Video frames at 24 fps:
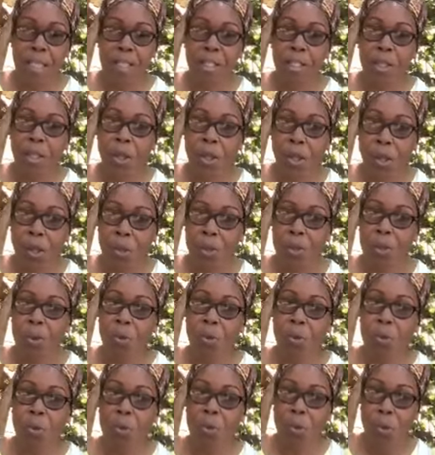To go
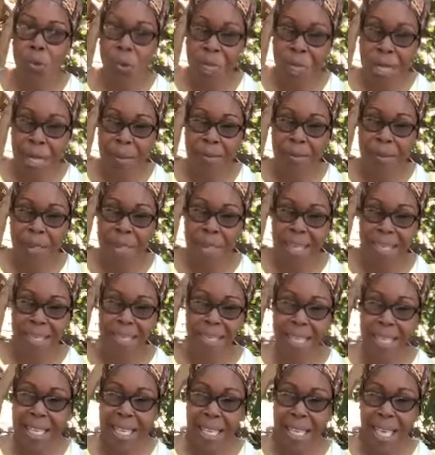through whatever it is
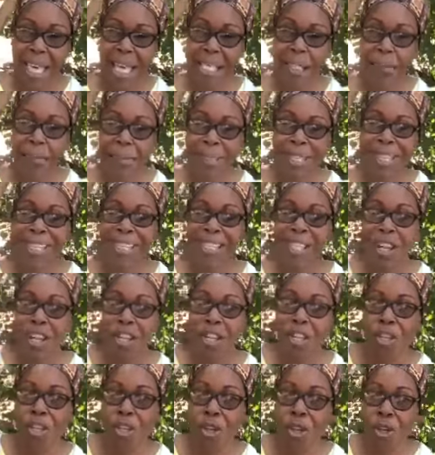that he has placed
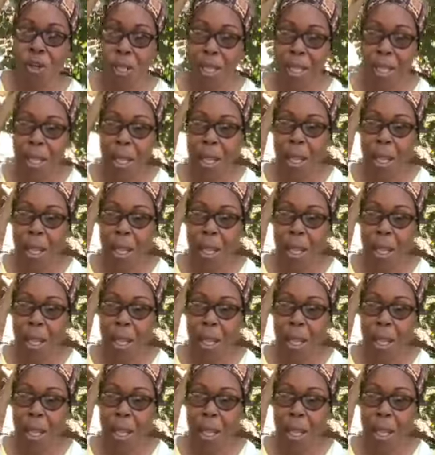on your